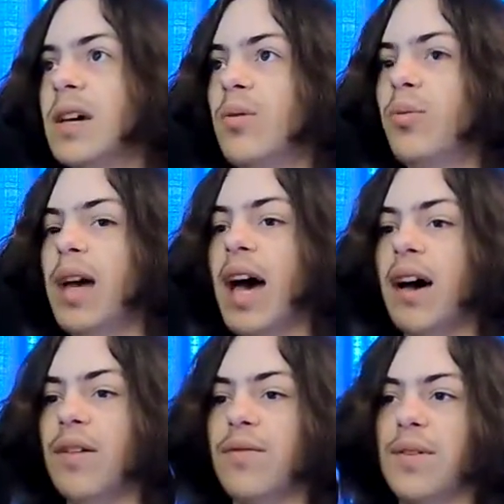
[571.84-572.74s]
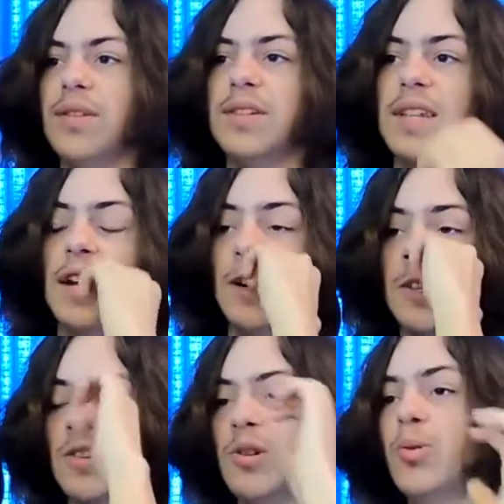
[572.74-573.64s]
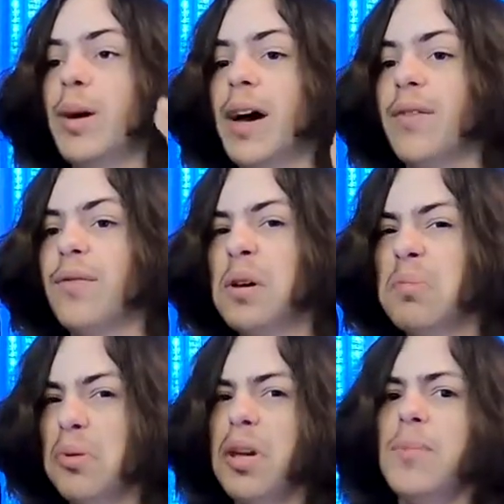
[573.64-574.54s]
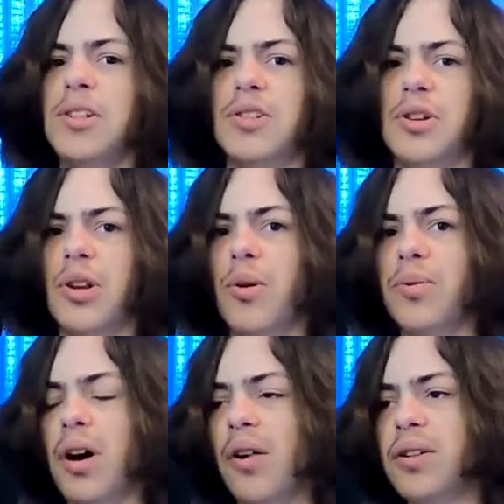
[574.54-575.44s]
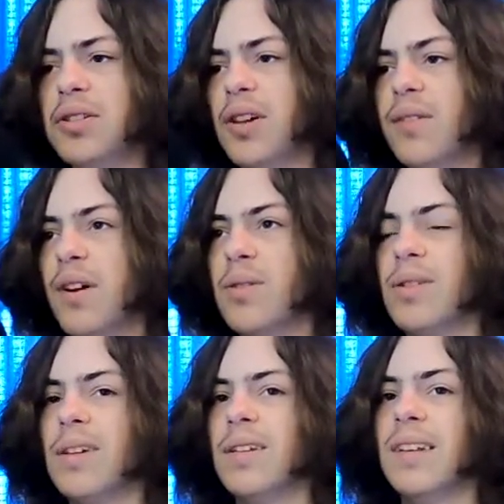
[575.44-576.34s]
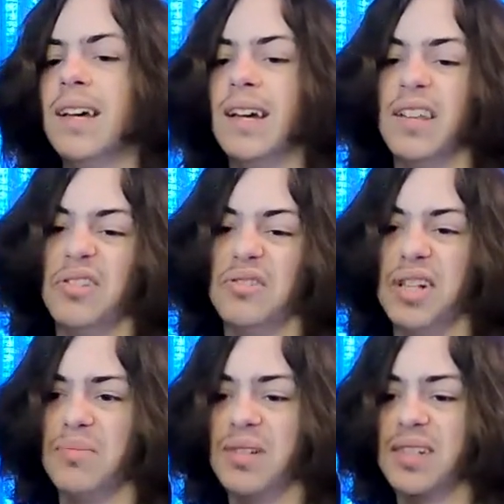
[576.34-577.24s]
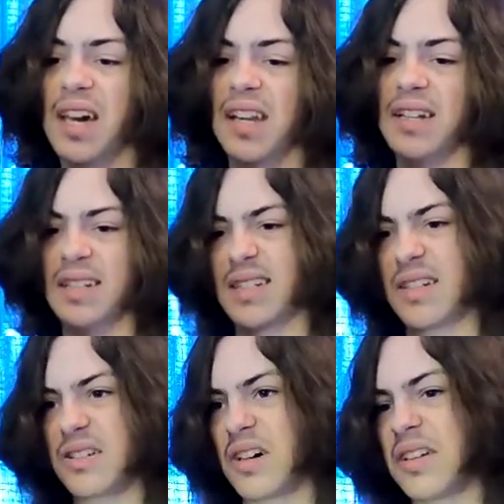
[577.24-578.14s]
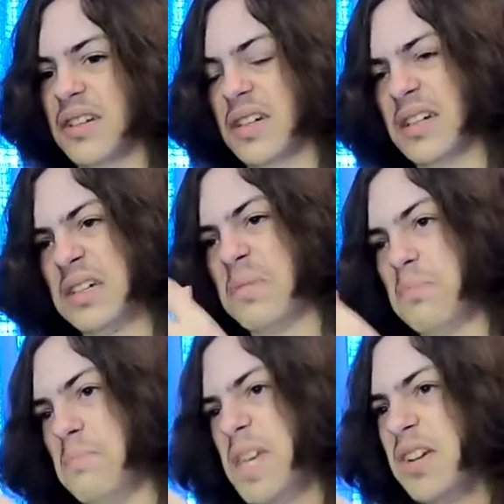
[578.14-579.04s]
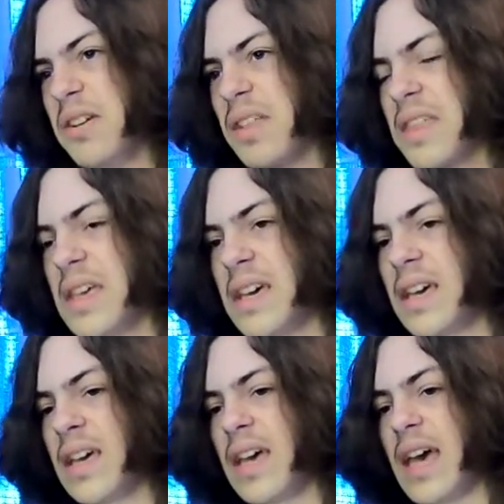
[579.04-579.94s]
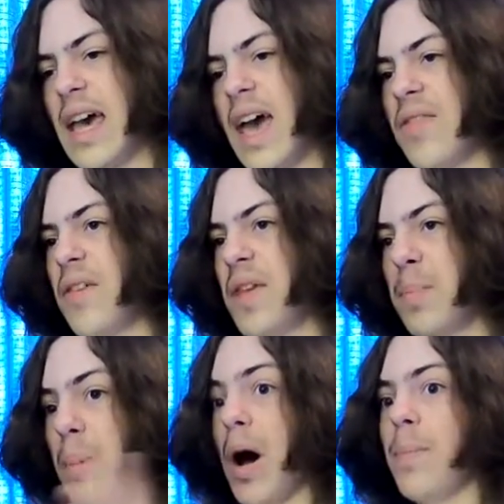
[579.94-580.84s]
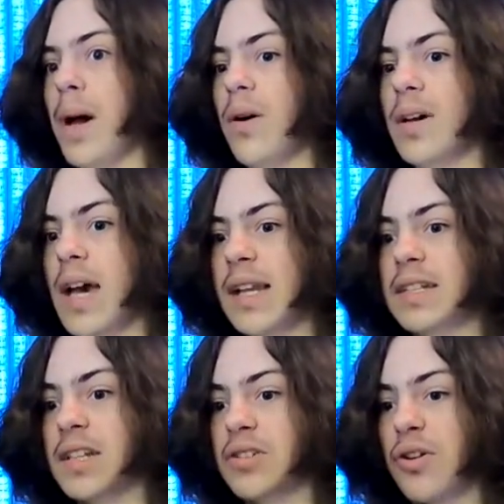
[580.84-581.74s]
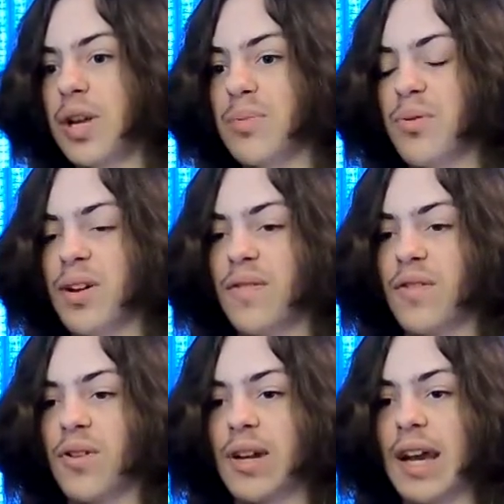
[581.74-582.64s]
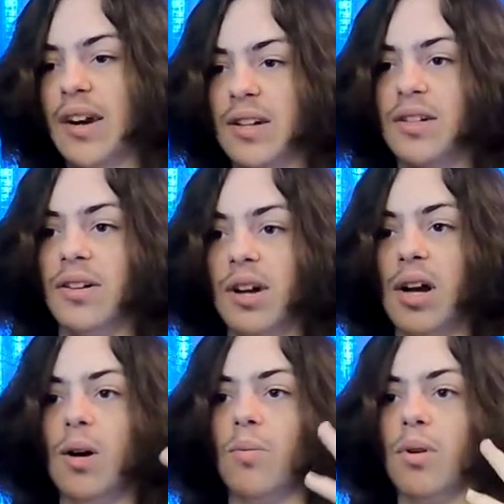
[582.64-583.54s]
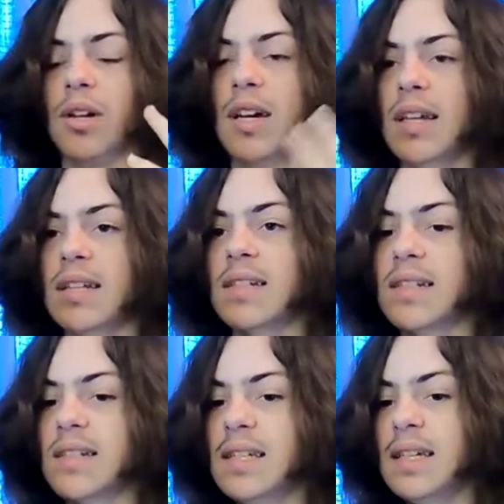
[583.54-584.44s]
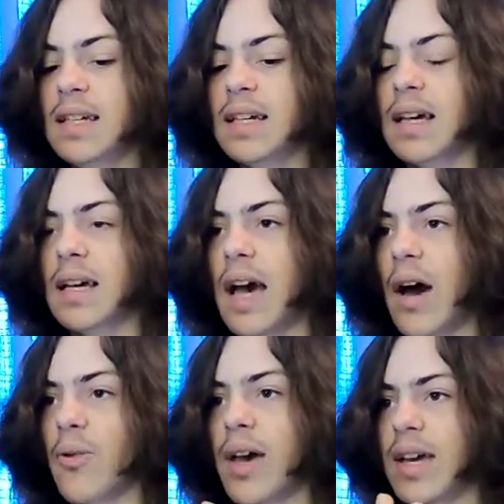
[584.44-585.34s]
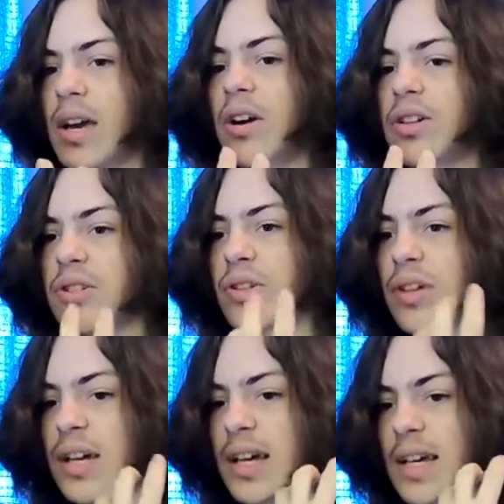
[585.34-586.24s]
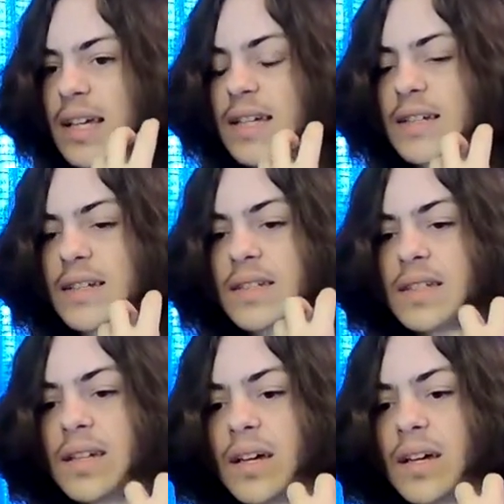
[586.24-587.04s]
we have this character who we have pretty much no knowledge of other than their gem was kind of stuck on a mirror thing. And then they pop out and it's a turning point for their character. We're getting to see how that character is,